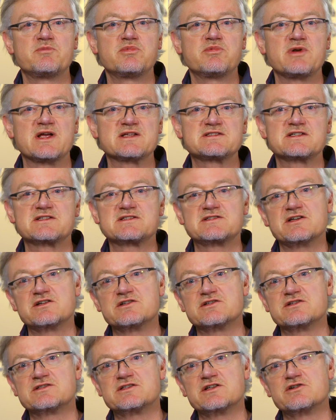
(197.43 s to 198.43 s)
plastic
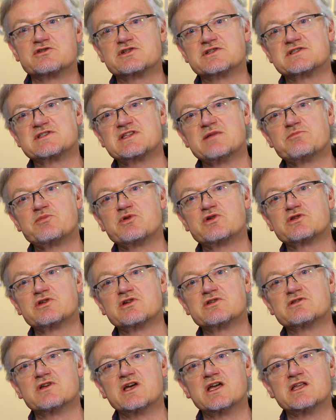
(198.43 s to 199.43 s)
surgery standpoint
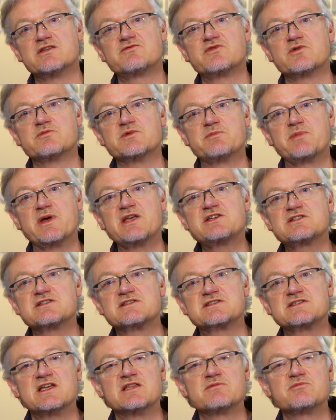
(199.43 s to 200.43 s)
and from the
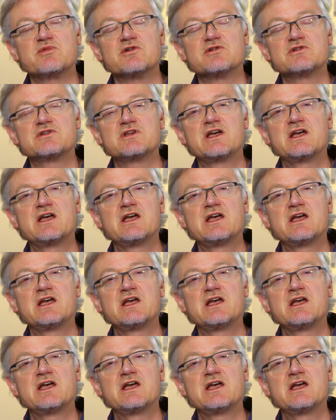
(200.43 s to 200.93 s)
patient standpoint